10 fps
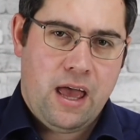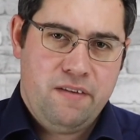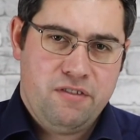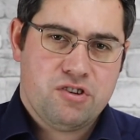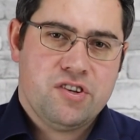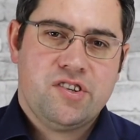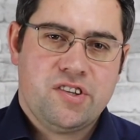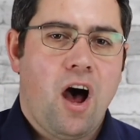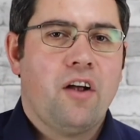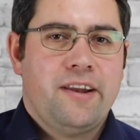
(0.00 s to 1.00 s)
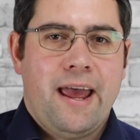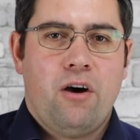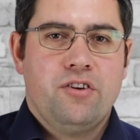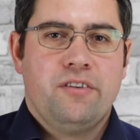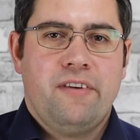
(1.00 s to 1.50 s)
if you're just starting out
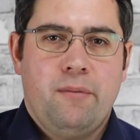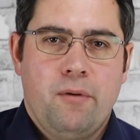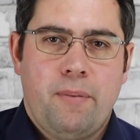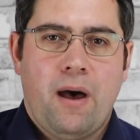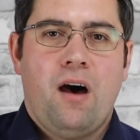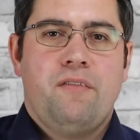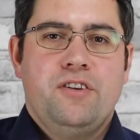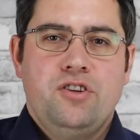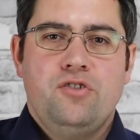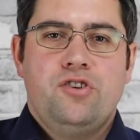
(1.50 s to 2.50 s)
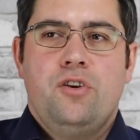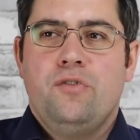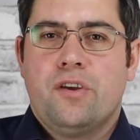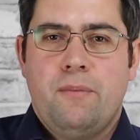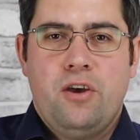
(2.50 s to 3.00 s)
on your development path and you choose
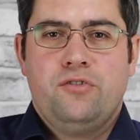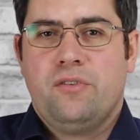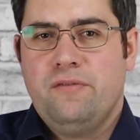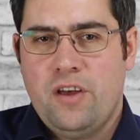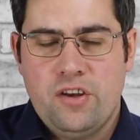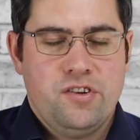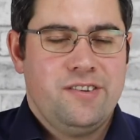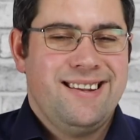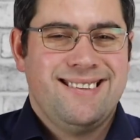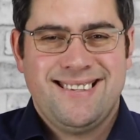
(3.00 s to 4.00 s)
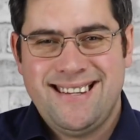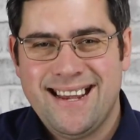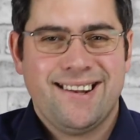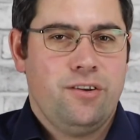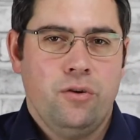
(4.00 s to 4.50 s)
commercial conversions, then
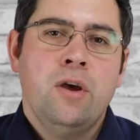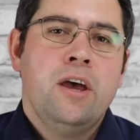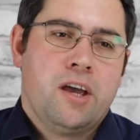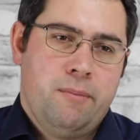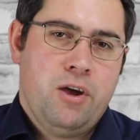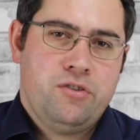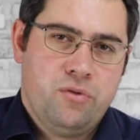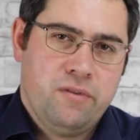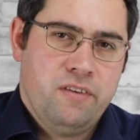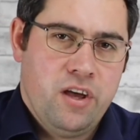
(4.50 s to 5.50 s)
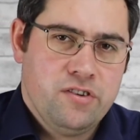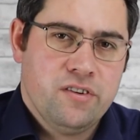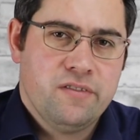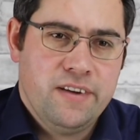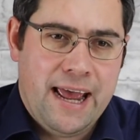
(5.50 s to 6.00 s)
stick to commercial
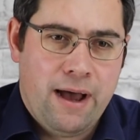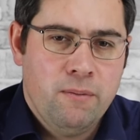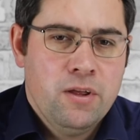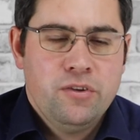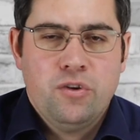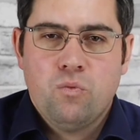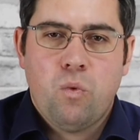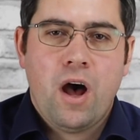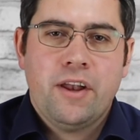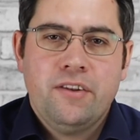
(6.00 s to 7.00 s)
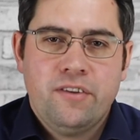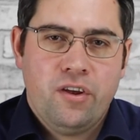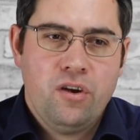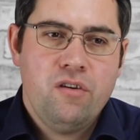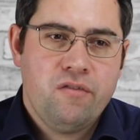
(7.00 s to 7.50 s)
conversions for now. Do 1,
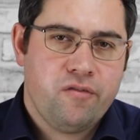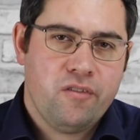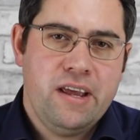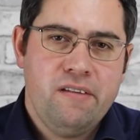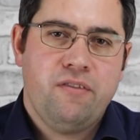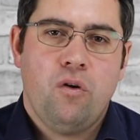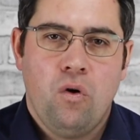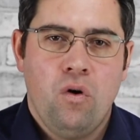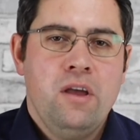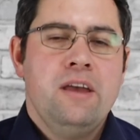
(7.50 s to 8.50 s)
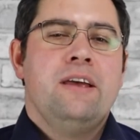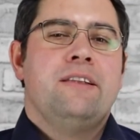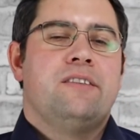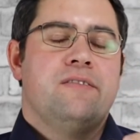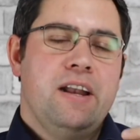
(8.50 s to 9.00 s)
2, 3, 4
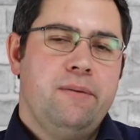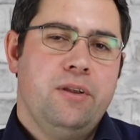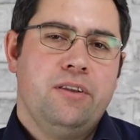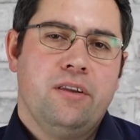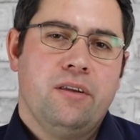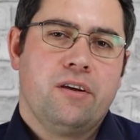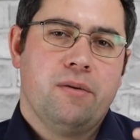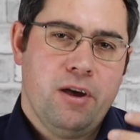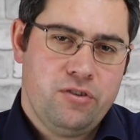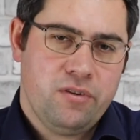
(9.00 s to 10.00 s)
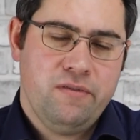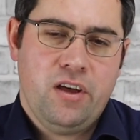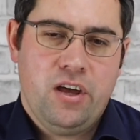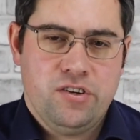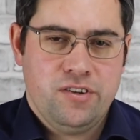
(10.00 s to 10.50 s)
development commercial
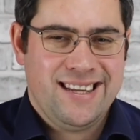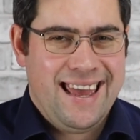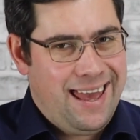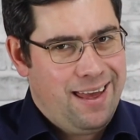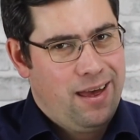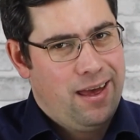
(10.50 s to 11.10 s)
conversions, get